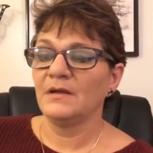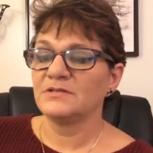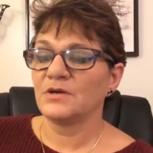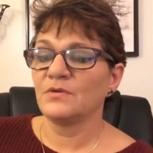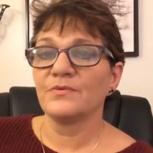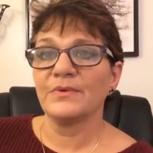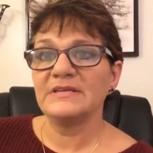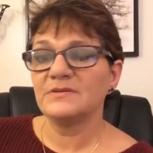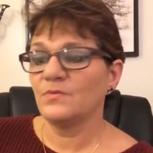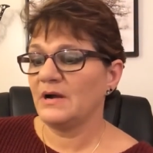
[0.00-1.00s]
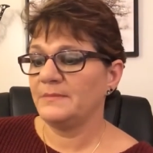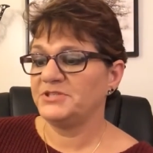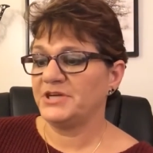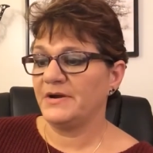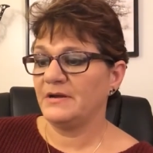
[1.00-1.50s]
So the reason why I'm
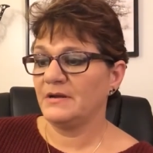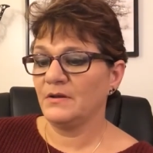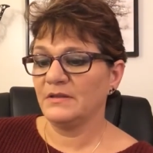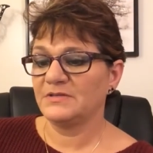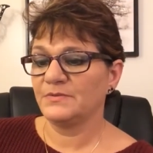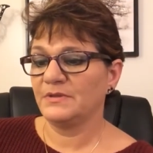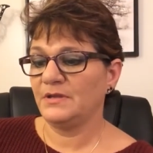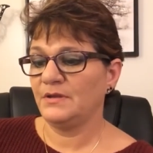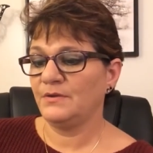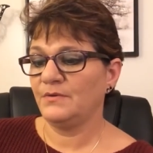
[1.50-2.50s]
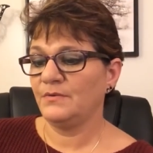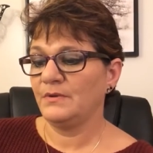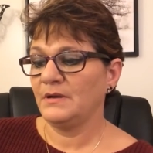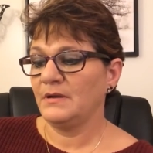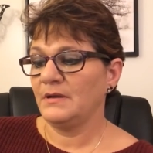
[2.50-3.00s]
sharing all this with you
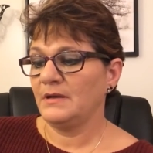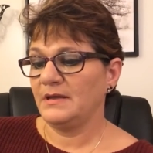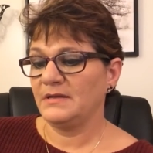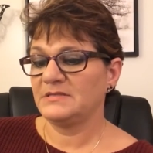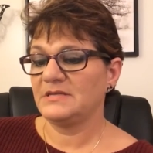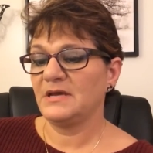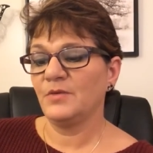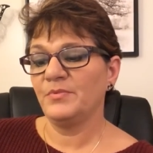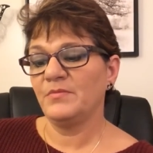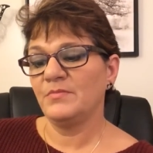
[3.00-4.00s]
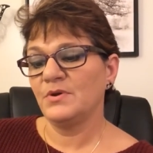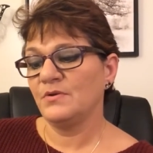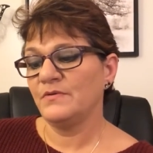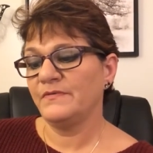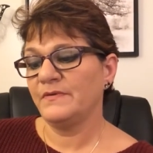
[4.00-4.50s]
is to help you
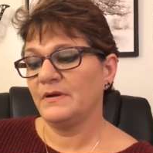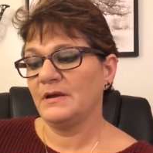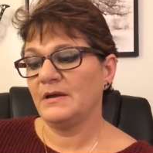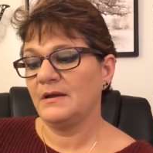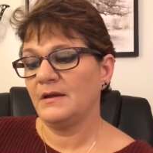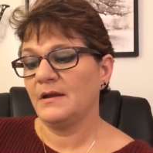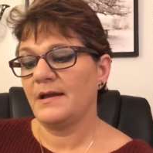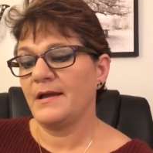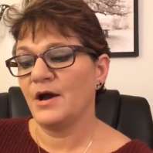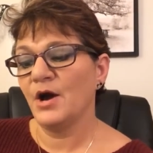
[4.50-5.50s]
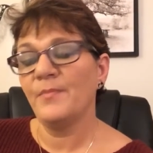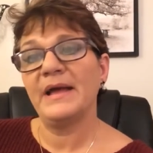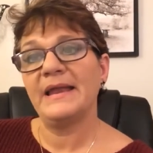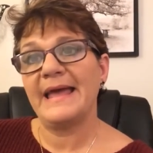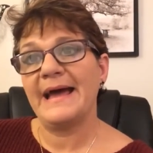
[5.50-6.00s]
move up
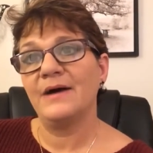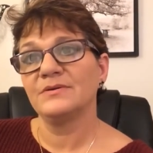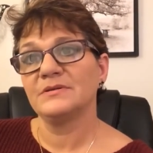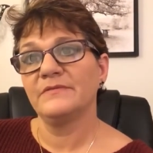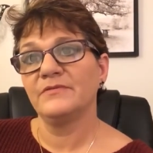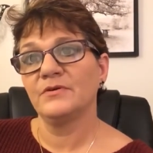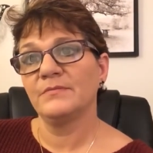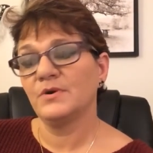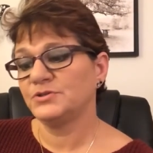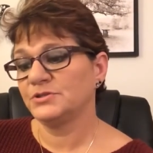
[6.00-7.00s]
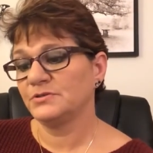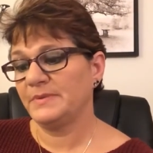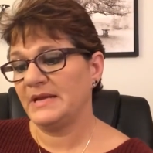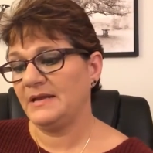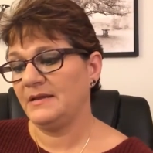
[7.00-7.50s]
and out of your emotional
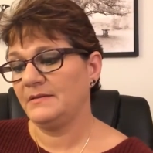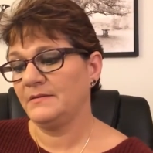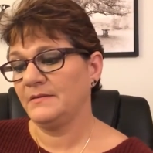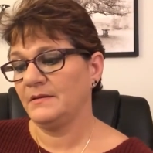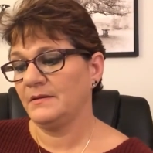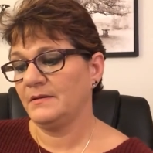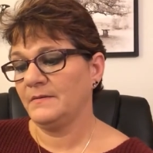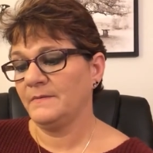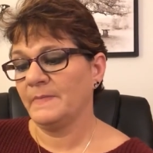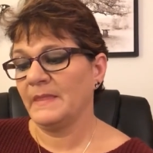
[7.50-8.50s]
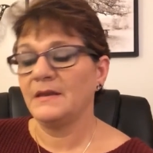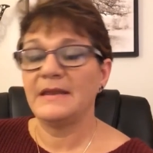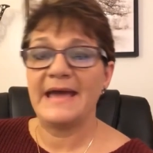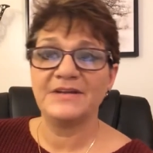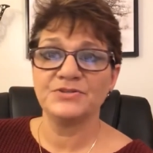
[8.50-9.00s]
pain.
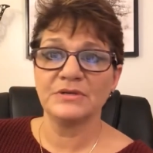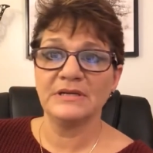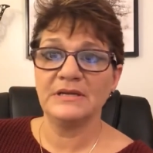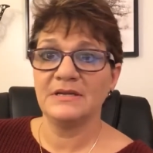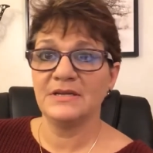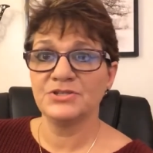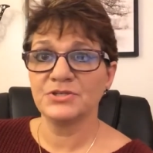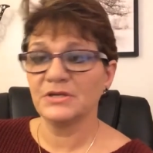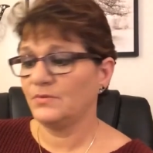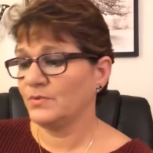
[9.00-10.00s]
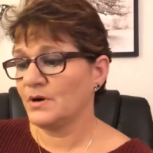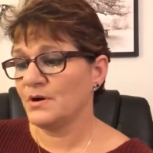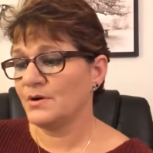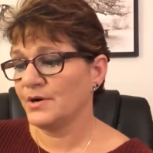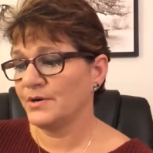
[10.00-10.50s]
Naturally, initially, we're
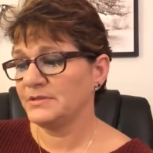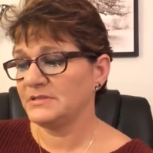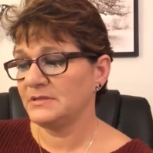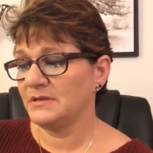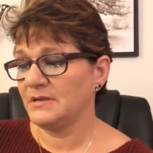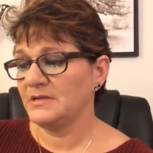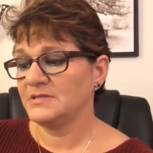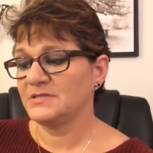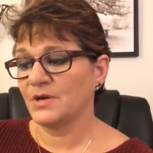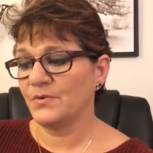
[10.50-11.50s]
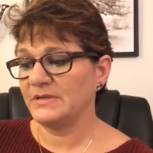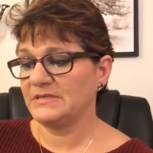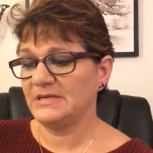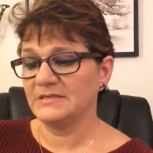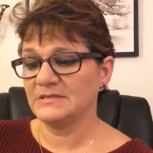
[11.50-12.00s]
all hurt so
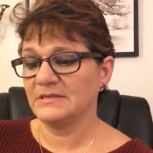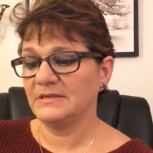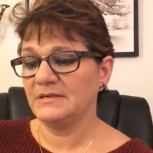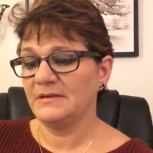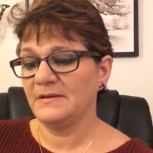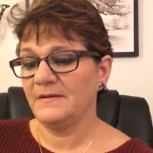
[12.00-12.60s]
intensely,